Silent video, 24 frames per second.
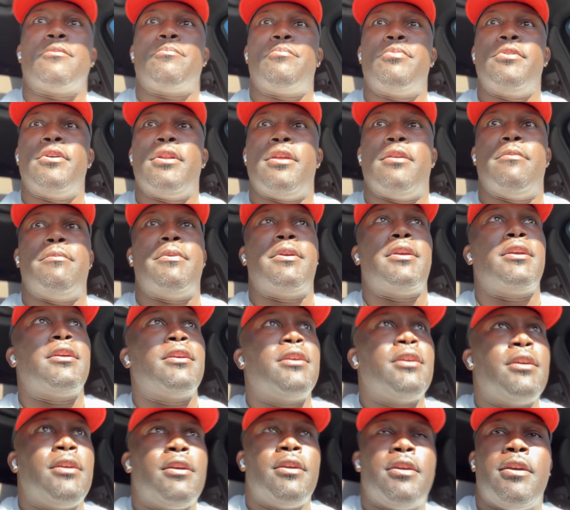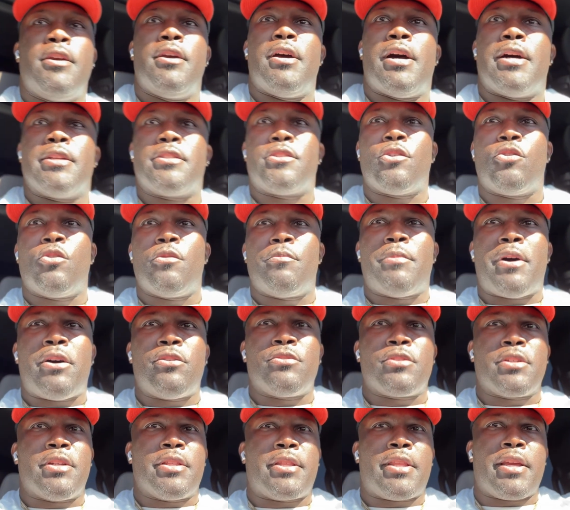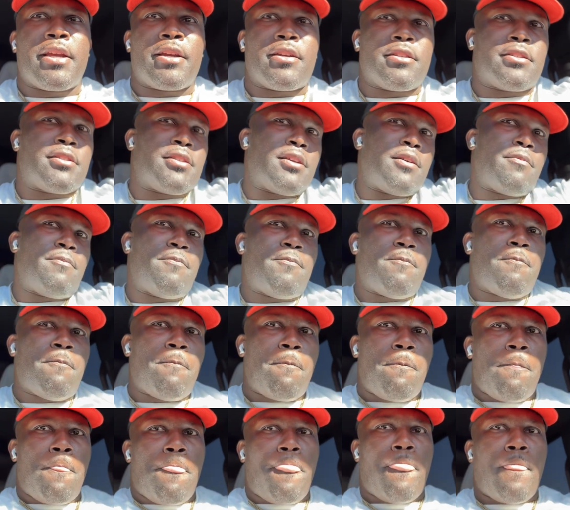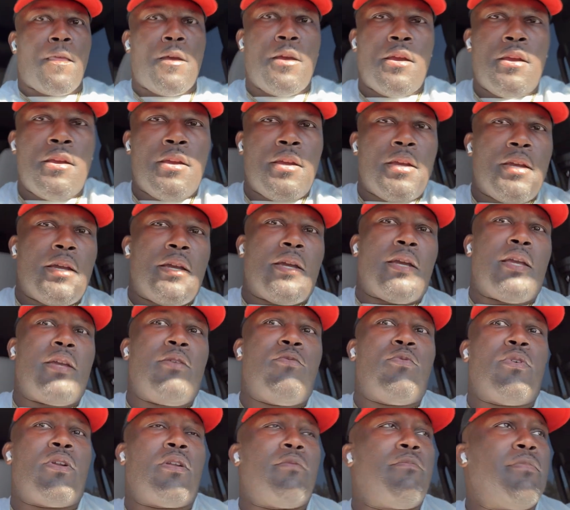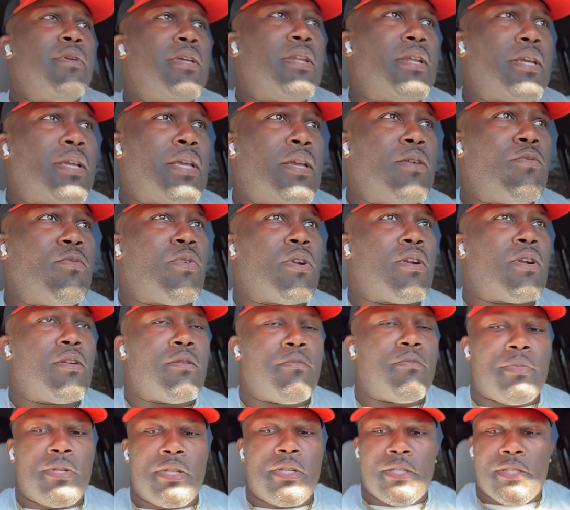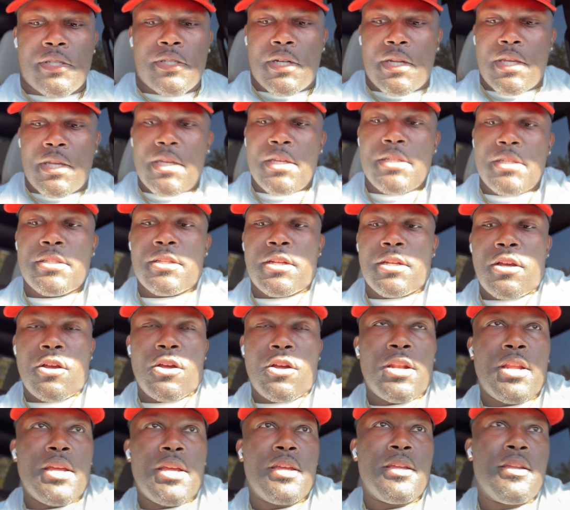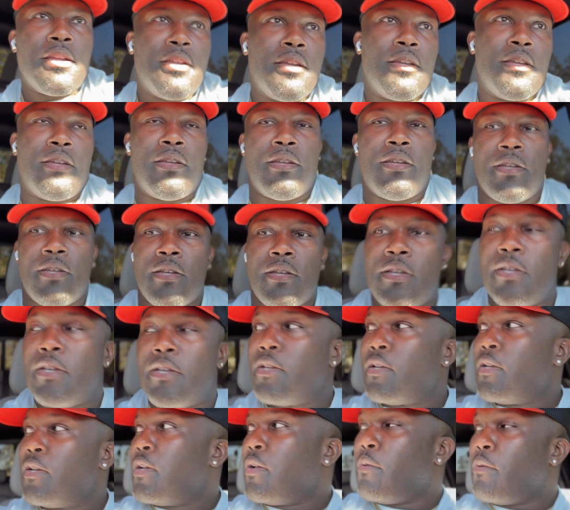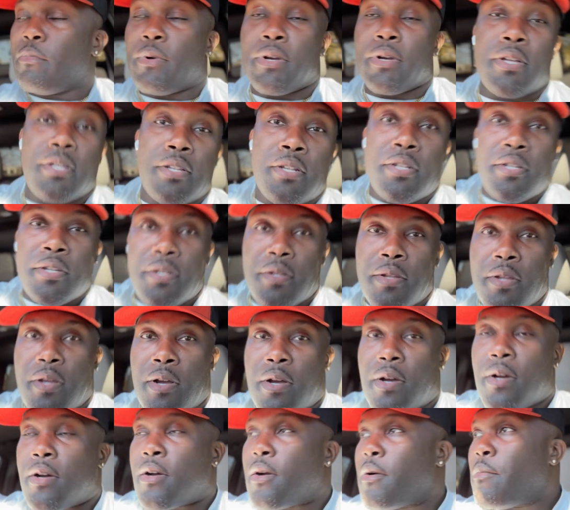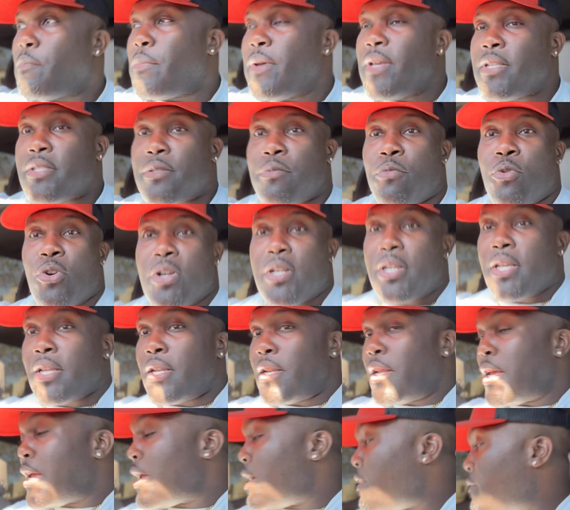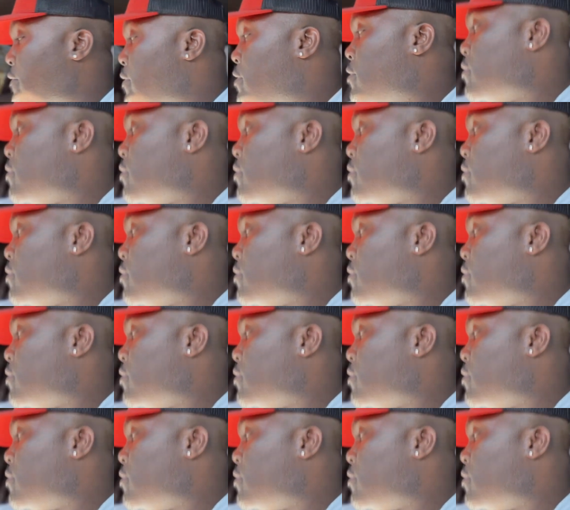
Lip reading: put in, man. I told him I was gonna think of something. He wanted me to get one of them little slings and all that. But PetSmart didn't have it.